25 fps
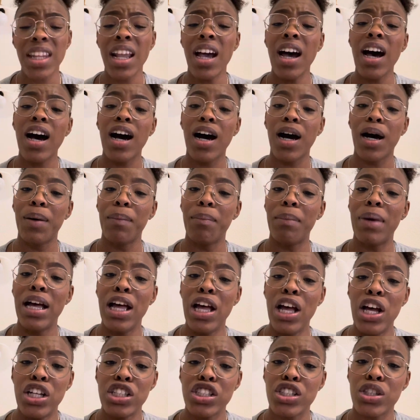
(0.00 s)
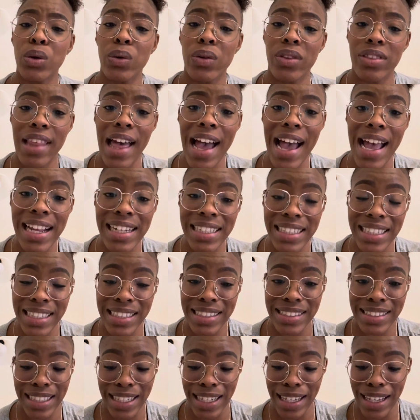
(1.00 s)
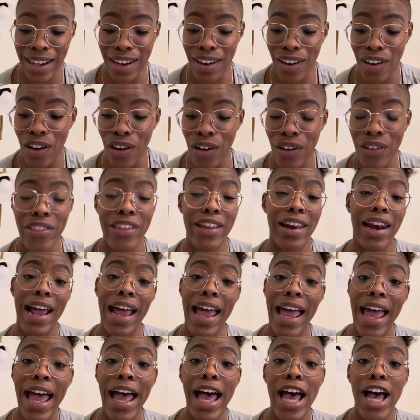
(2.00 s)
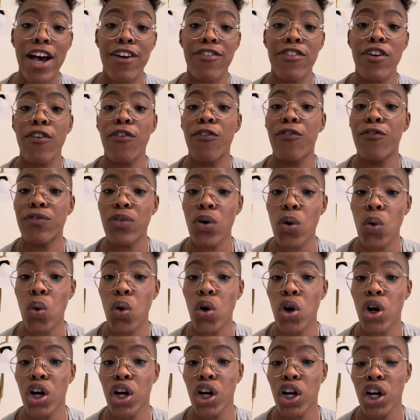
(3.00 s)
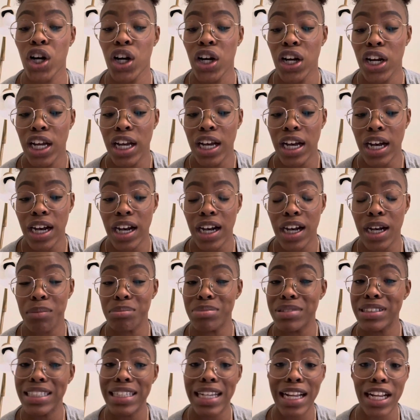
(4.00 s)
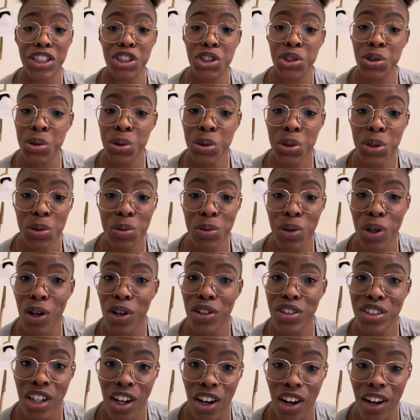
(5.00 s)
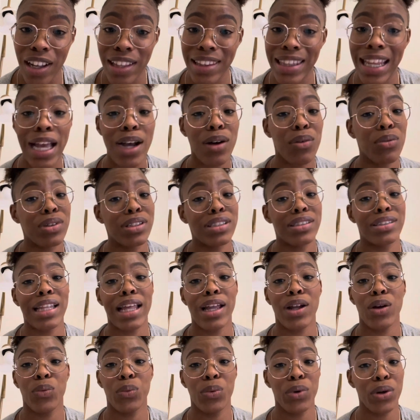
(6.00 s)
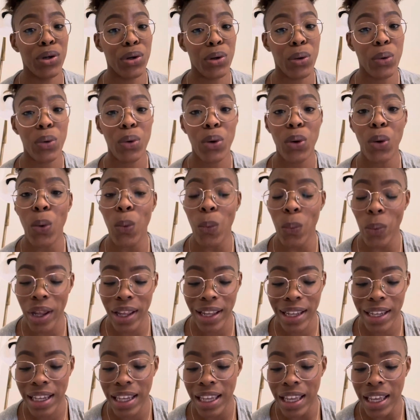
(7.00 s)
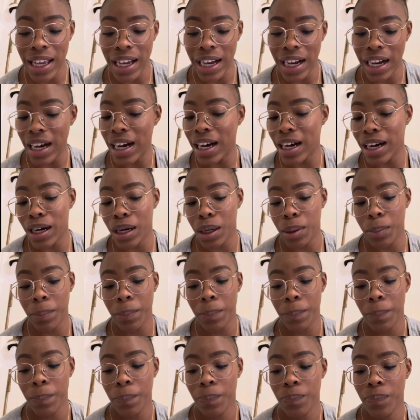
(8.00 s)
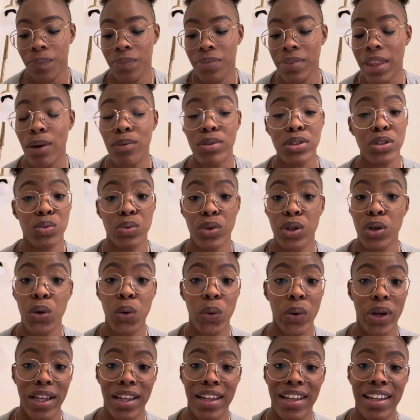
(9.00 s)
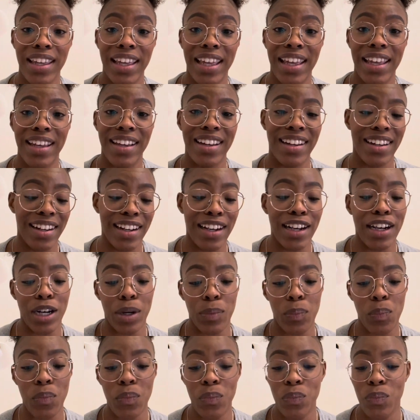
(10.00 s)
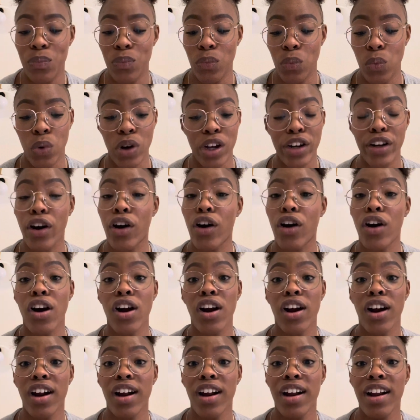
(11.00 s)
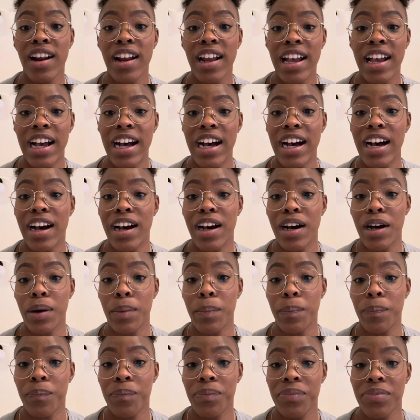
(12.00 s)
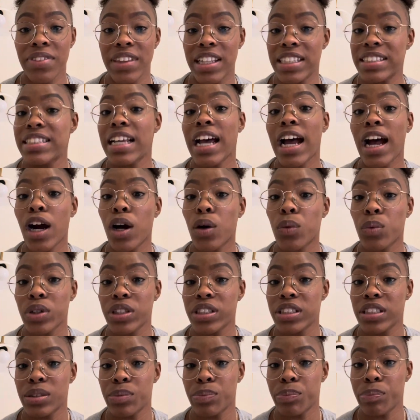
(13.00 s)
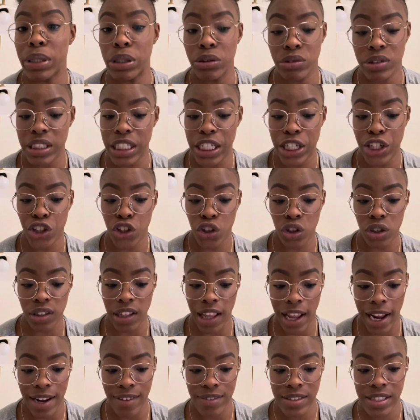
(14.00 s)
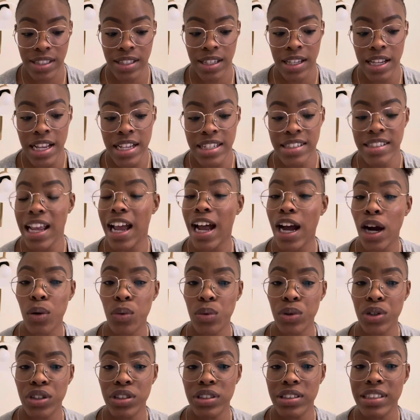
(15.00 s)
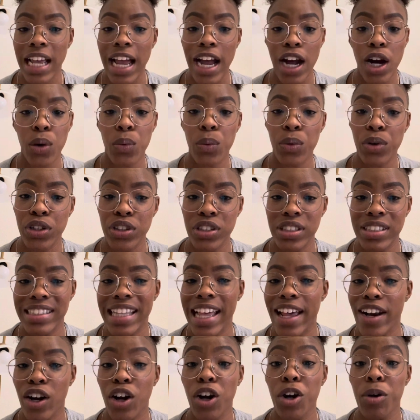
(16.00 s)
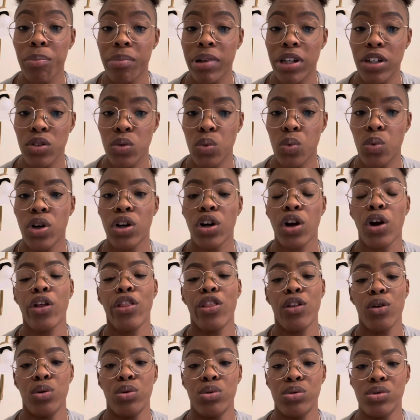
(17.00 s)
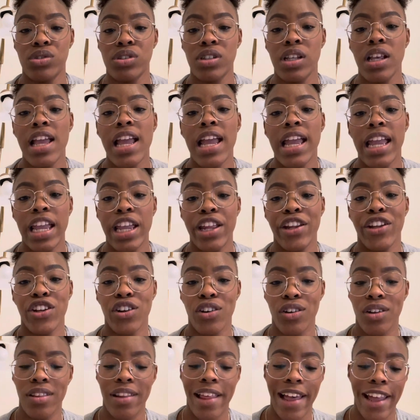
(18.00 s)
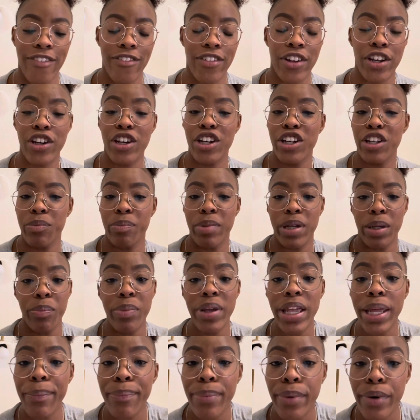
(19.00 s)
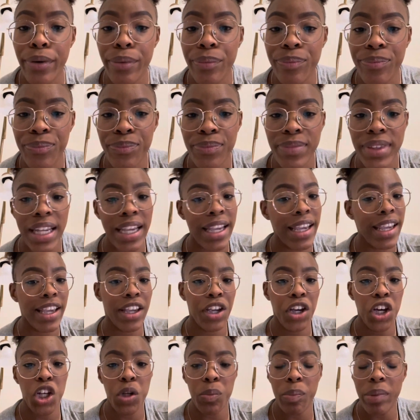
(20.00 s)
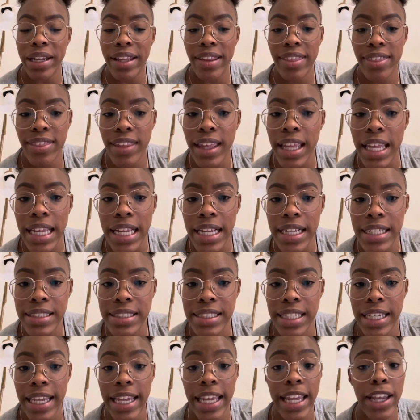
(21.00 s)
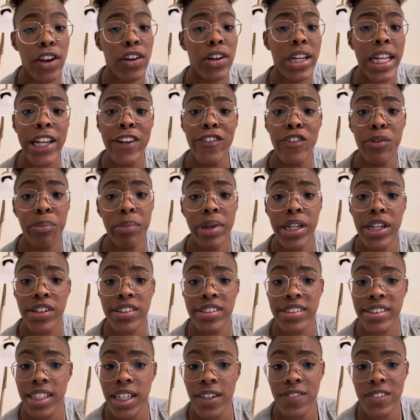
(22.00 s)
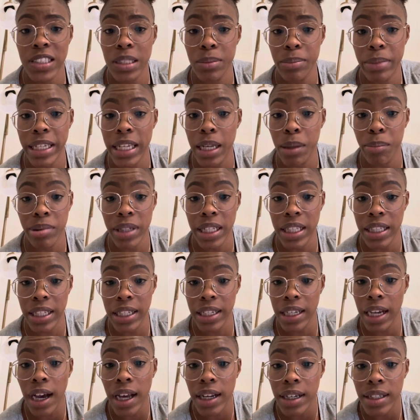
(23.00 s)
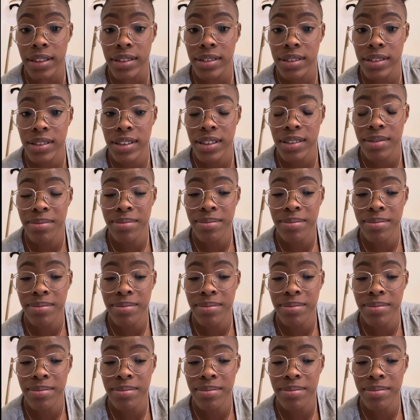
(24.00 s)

Um, so that is all that I have for um, today's truth talk. That was like real quick um, that was real quick. Um, what are um, the towers built in your lives? Tower towers that are built. What are those in your life? It could be people, it could be things, it could even be yourself. To be completely honest,